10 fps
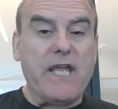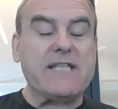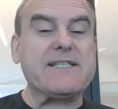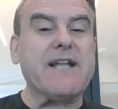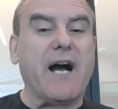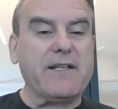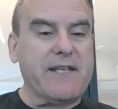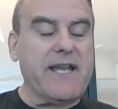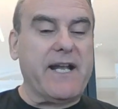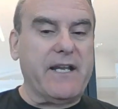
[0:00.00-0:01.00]
is not
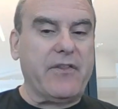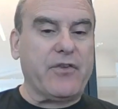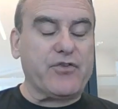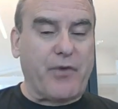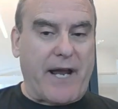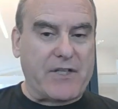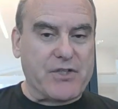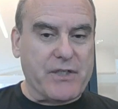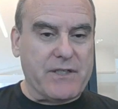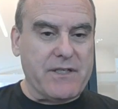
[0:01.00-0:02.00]
getting the
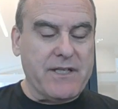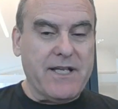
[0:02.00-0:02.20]
traction